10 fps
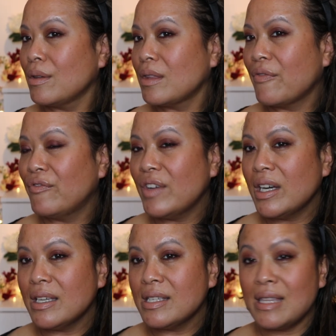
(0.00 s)
The
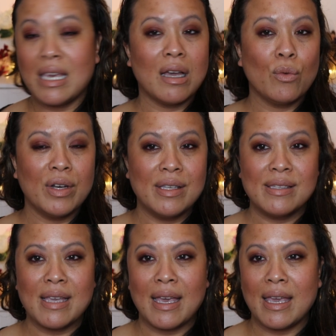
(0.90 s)
first thing I want to
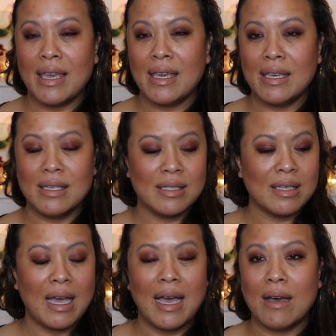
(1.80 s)
say is
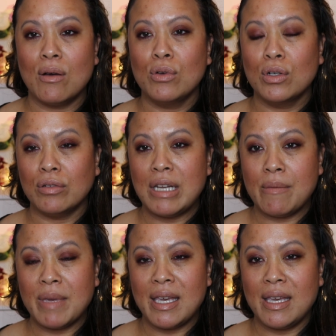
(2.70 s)
how
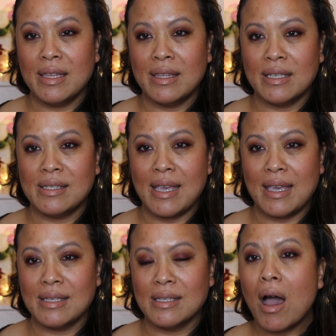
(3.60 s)
creamy this
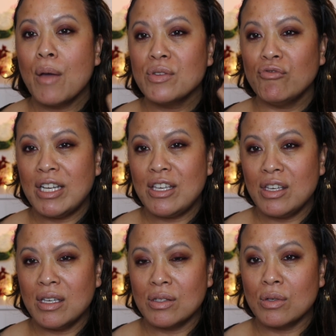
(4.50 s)
is. I was
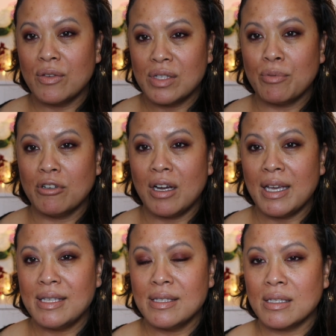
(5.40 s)
really sort of
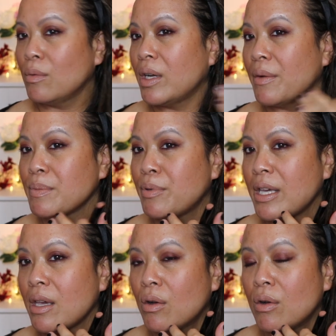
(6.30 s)
surprised when I was
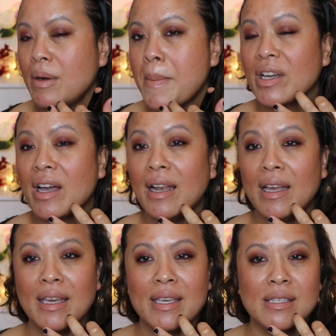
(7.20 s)
putting it on. The
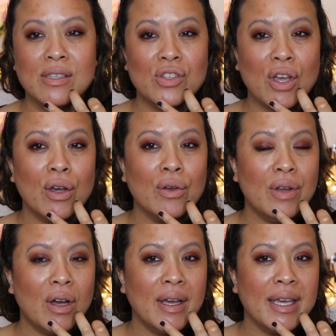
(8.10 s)
colour is so
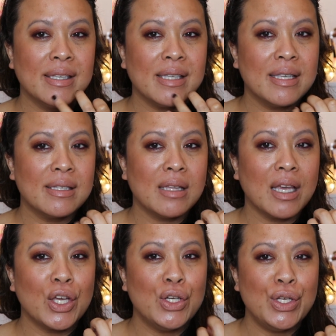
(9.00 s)
nice. It's
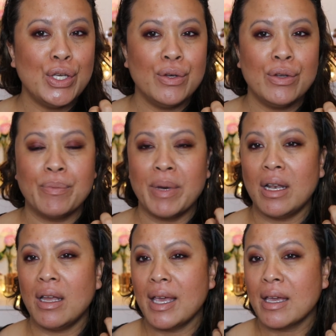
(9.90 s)
like a nude but
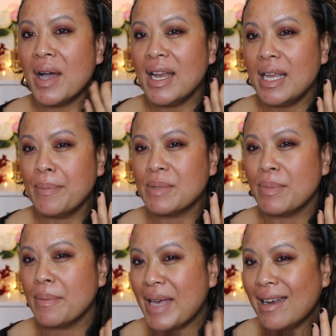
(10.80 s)
like my lips
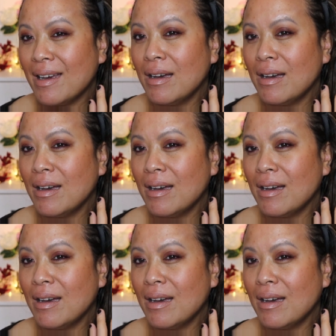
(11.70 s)
but better.